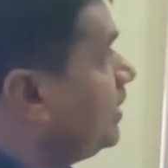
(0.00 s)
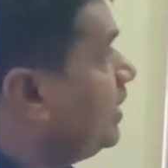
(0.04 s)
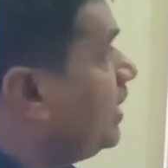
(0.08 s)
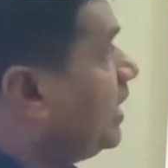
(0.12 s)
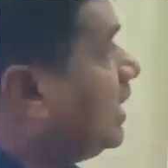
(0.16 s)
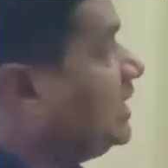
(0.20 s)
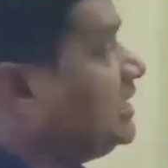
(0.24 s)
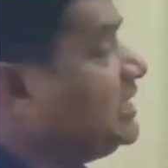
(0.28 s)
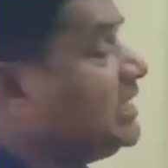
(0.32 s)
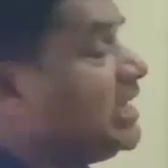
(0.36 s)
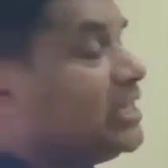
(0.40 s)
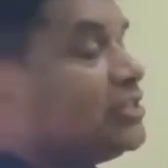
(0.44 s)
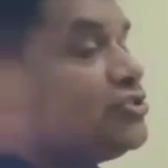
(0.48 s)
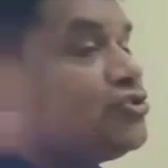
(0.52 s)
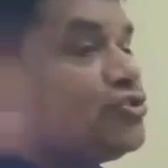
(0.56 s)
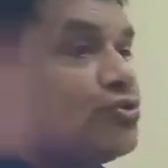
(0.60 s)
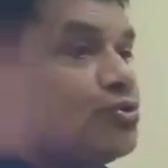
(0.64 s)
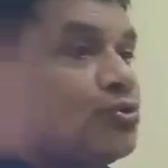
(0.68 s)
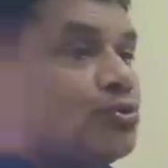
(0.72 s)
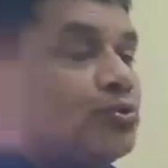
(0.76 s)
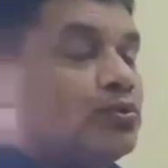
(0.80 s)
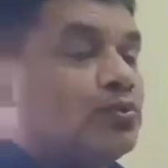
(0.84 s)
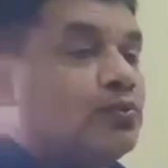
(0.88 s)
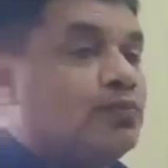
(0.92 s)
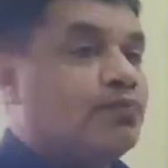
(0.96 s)
And
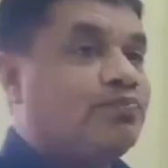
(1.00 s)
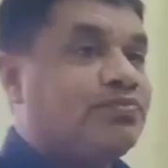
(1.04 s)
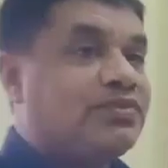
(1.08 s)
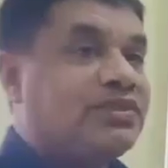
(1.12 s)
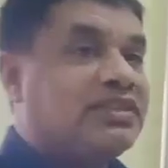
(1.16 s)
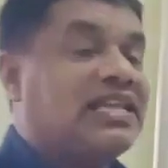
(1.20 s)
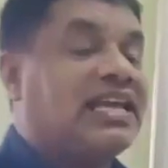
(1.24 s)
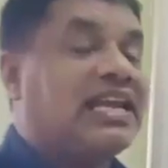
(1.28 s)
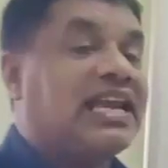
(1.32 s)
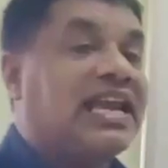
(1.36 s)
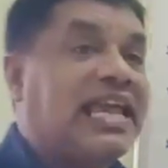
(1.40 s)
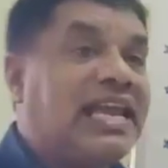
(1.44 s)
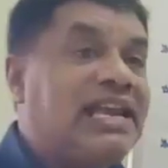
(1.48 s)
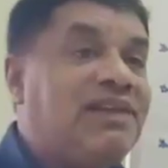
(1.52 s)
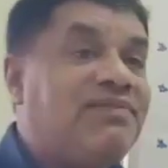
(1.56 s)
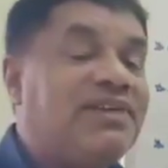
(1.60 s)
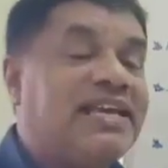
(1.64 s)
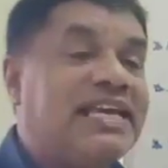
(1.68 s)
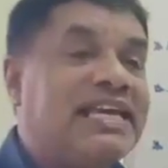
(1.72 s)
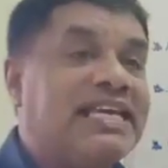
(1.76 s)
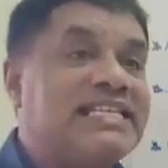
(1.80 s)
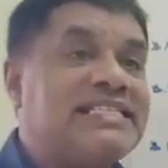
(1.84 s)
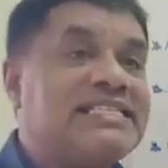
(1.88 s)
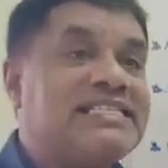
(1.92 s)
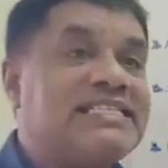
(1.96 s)
also the
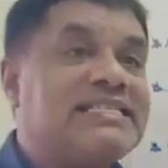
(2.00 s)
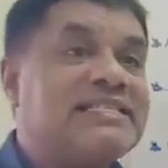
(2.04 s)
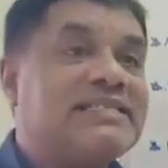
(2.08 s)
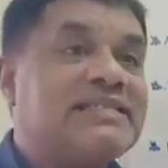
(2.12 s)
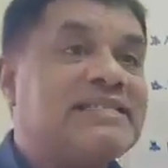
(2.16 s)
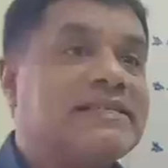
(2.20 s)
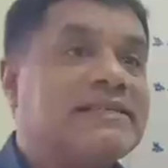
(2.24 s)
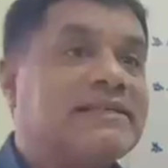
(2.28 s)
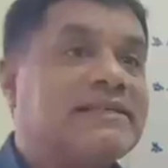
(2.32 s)
railways